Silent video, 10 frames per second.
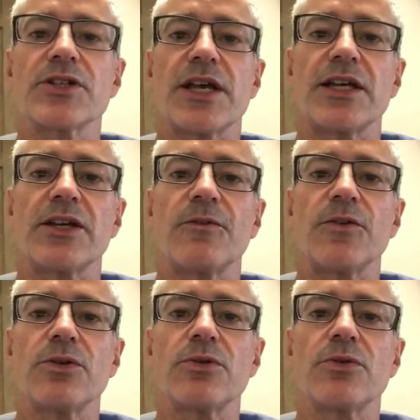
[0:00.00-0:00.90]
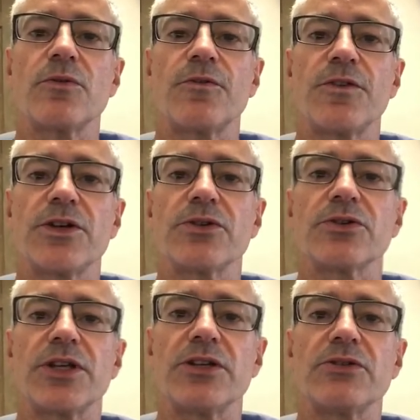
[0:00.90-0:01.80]
and if you feel
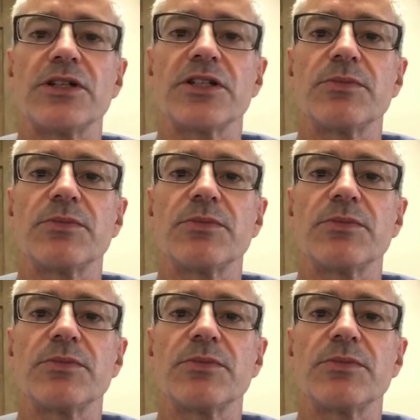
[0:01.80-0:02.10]
that you need to